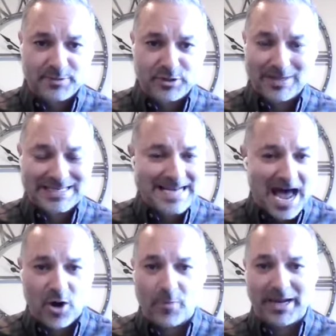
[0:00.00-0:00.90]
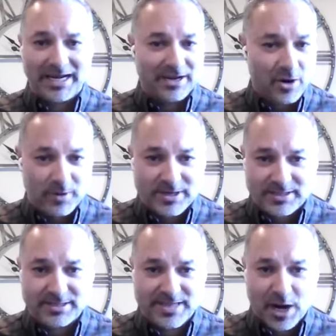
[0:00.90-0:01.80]
Um, so it's not our media
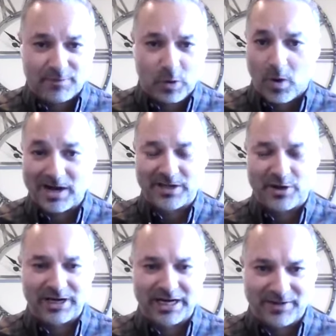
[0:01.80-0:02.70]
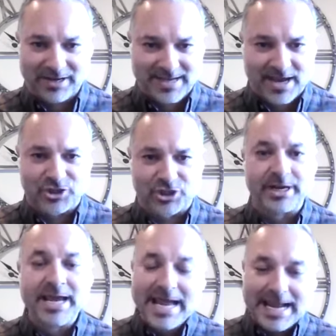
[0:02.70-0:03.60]
notices that are required that are getting the
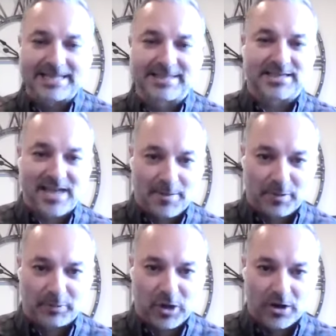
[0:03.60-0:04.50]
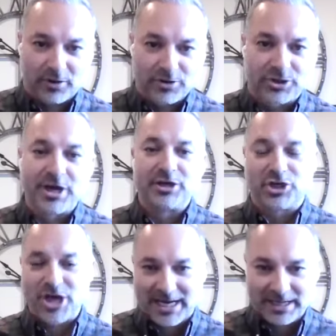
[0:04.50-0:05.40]
attention. It's the cyber bloggers
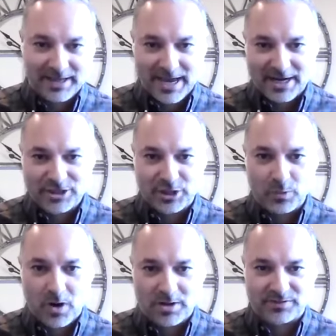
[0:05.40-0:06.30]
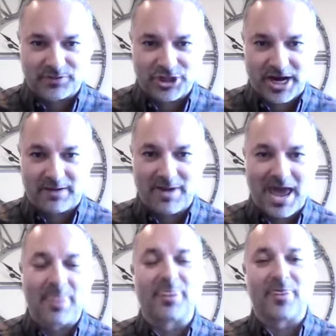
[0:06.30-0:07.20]
checking the AG walls of
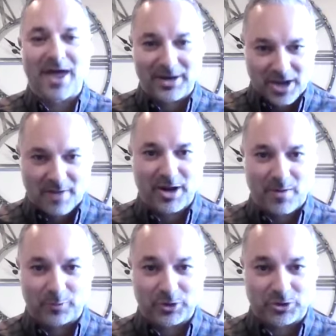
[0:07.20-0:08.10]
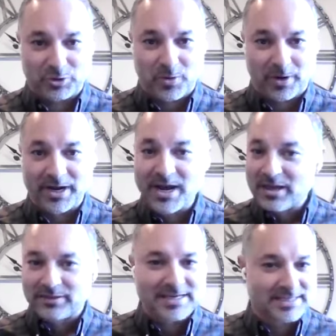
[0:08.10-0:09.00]
shame, and then coming up with a story.
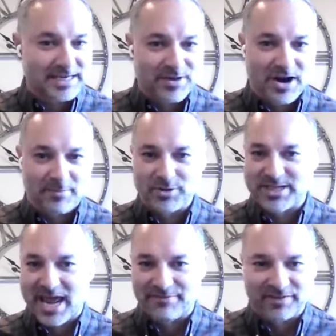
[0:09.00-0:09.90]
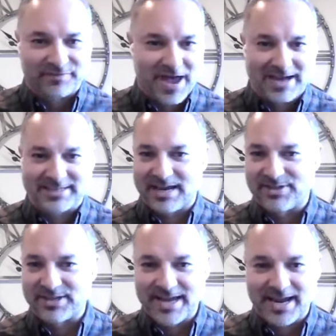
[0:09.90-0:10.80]
They see the numbers, they have the facts,
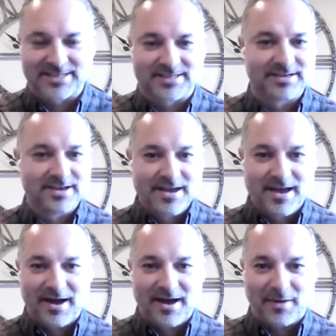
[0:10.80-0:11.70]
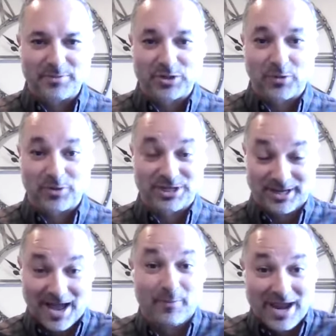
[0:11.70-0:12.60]
they have the dates. Um, so
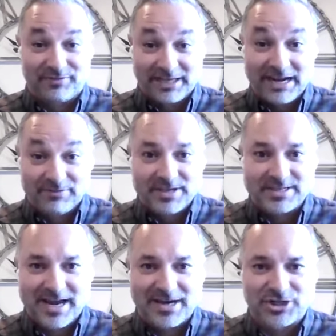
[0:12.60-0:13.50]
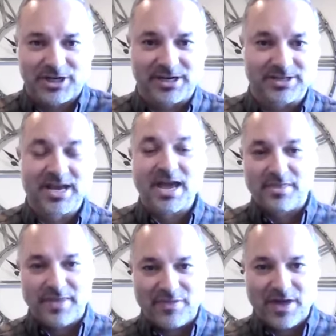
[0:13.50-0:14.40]
there's a lot we have to give to these AGs.
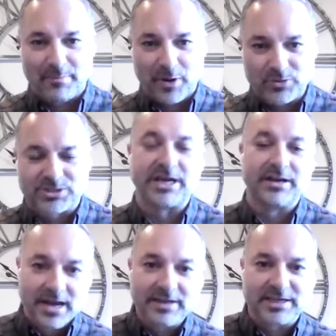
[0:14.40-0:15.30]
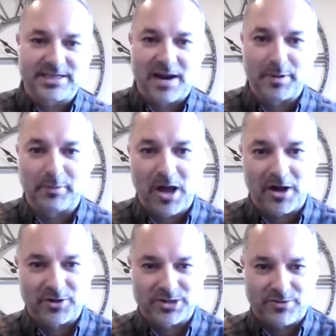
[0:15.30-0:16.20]
They then post it. These cyber
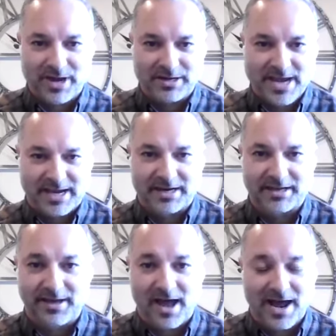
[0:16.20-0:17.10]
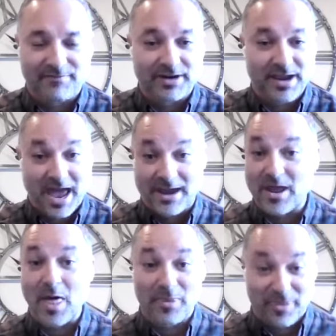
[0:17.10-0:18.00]
bloggers are then taking it live, and
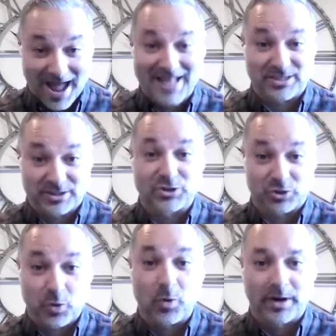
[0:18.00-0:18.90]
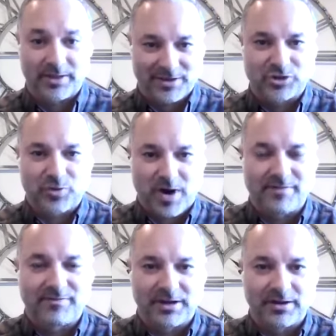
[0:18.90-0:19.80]
and, and that's the story that's
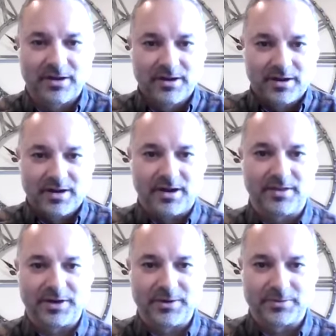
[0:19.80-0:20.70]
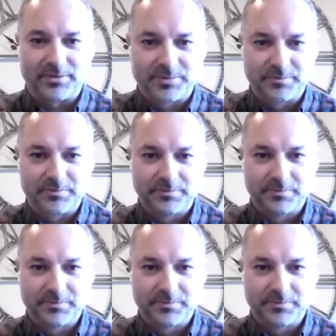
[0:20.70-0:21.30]
driving uh, the news.